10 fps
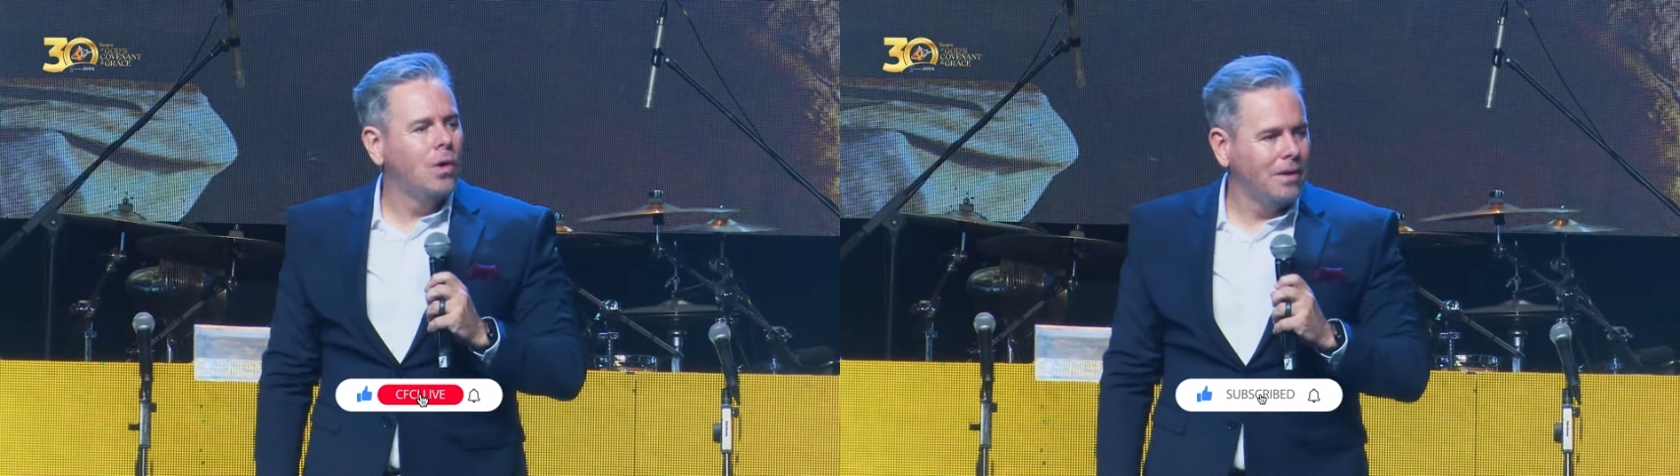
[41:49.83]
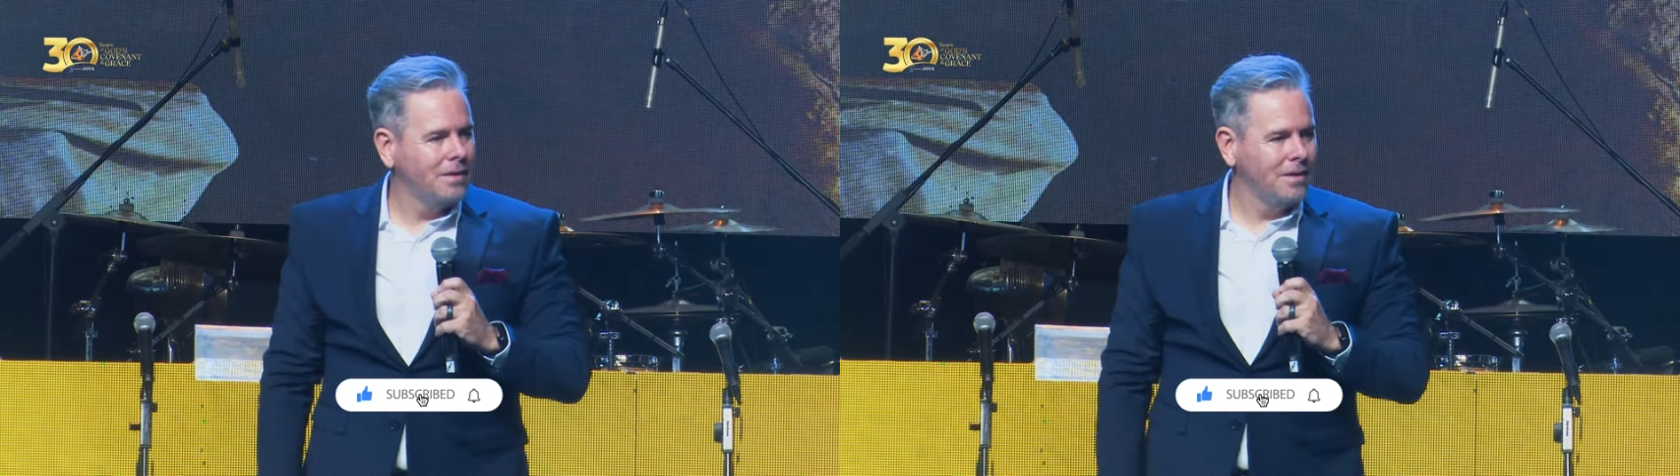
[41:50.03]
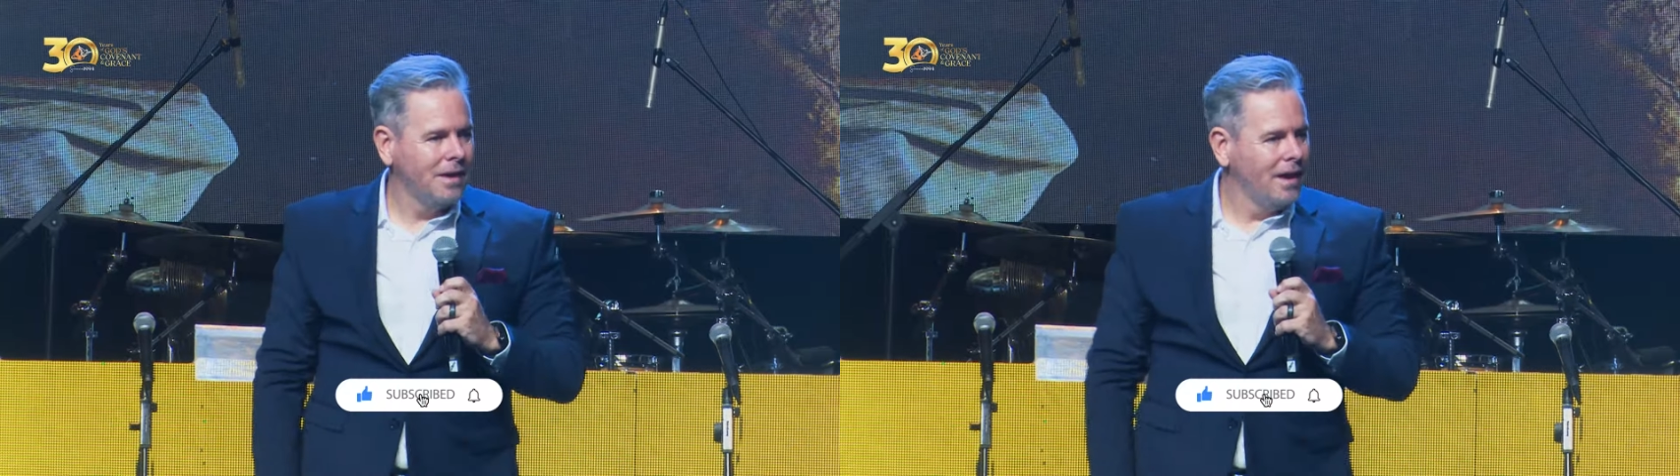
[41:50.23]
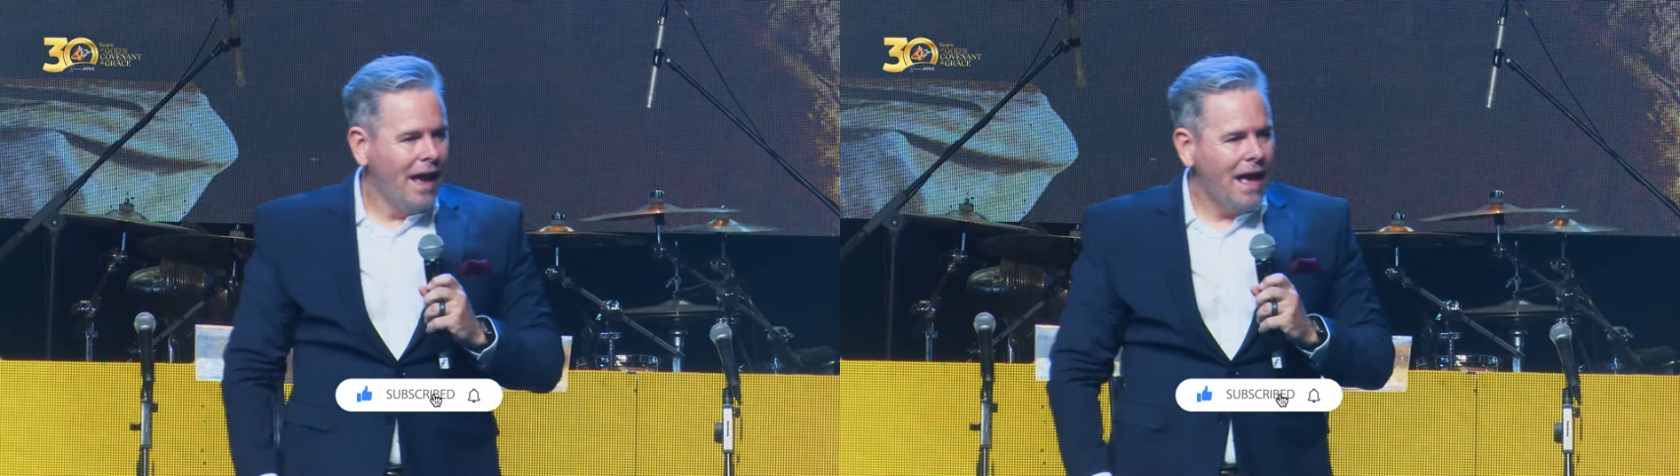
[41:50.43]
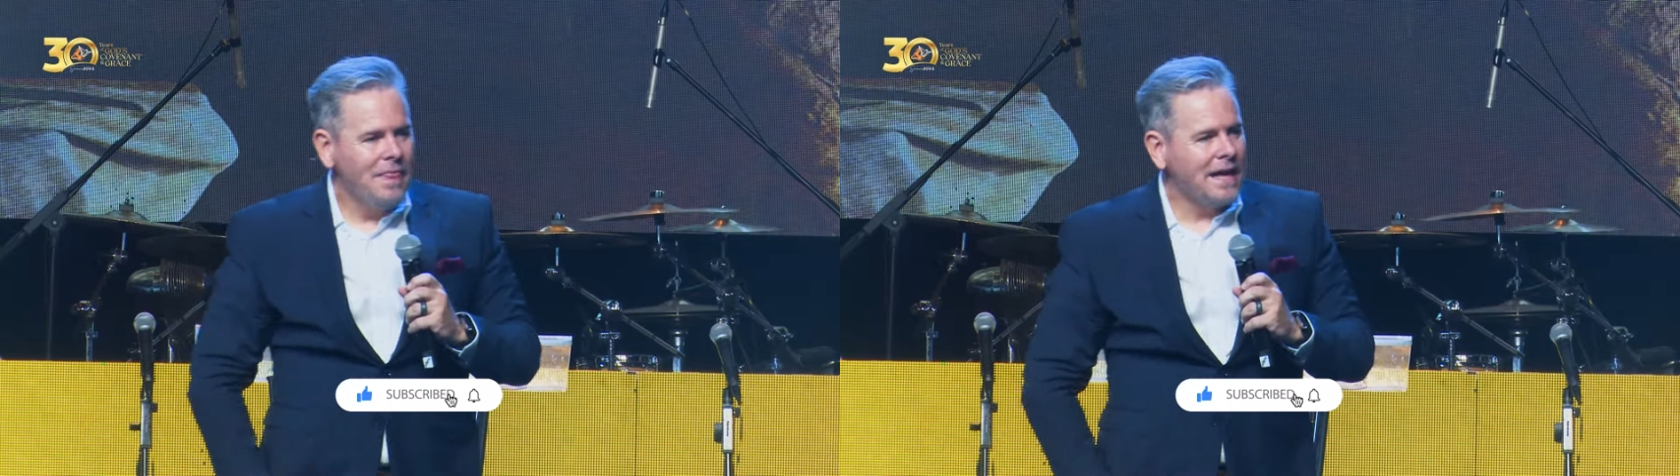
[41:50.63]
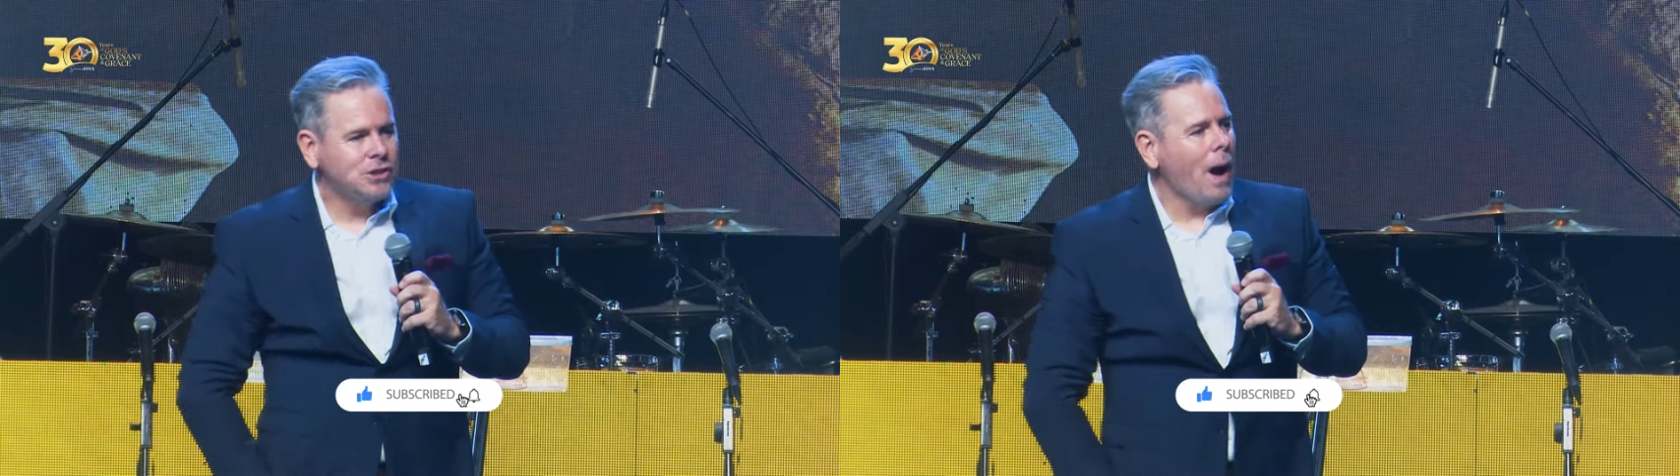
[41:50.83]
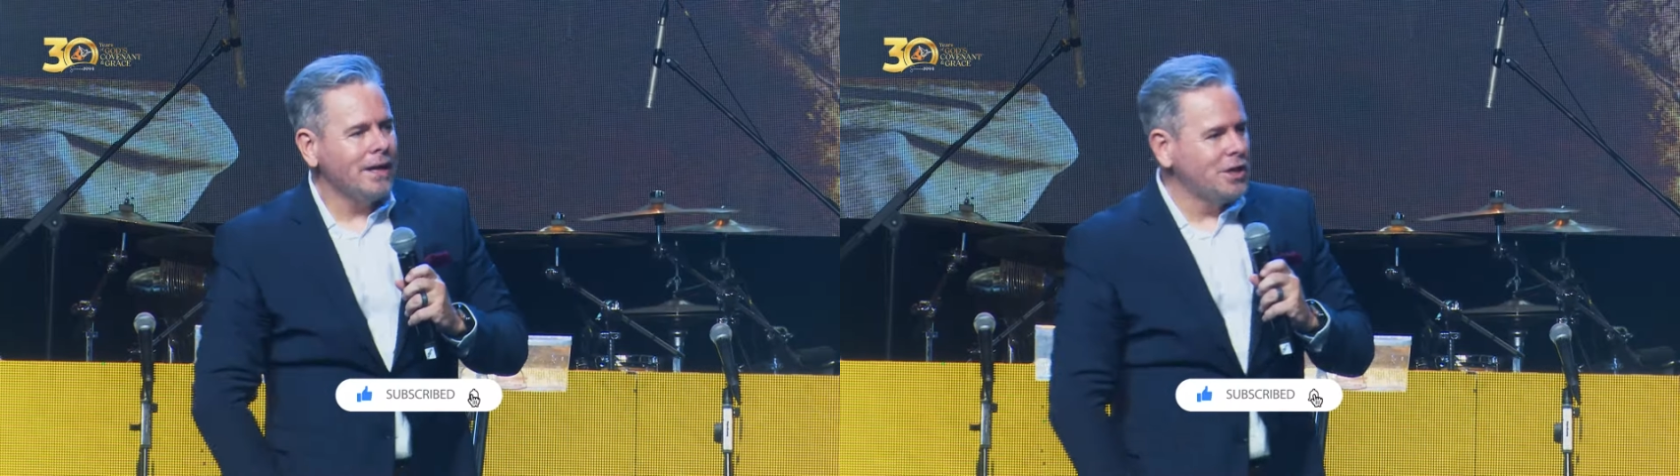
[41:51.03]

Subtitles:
And that's why it's